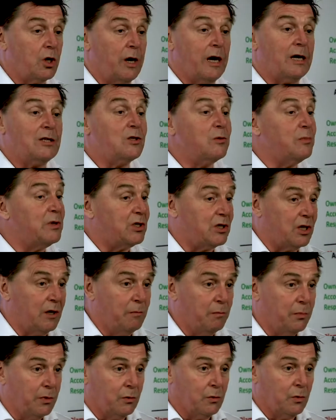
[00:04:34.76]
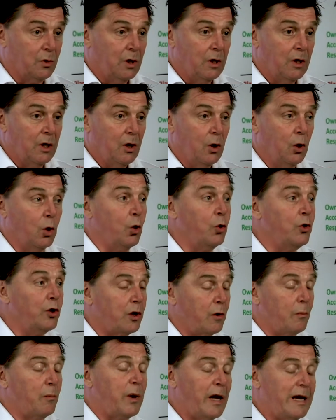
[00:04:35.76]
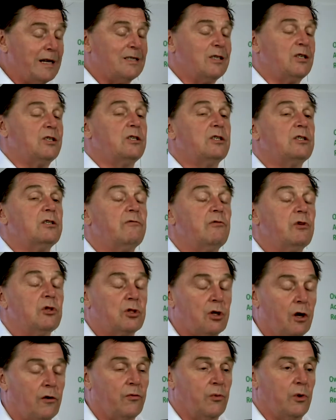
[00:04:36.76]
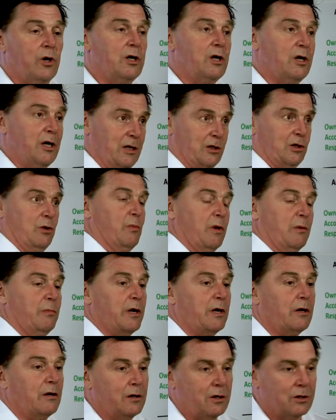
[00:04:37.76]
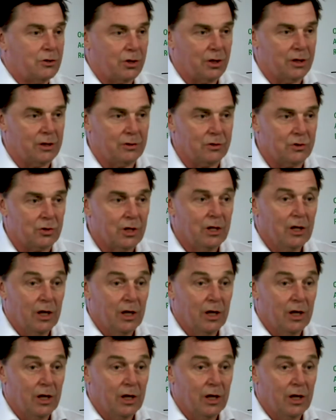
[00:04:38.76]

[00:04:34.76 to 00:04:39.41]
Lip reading: It has to be simple. All the complexities of the software need to be behind the scenes,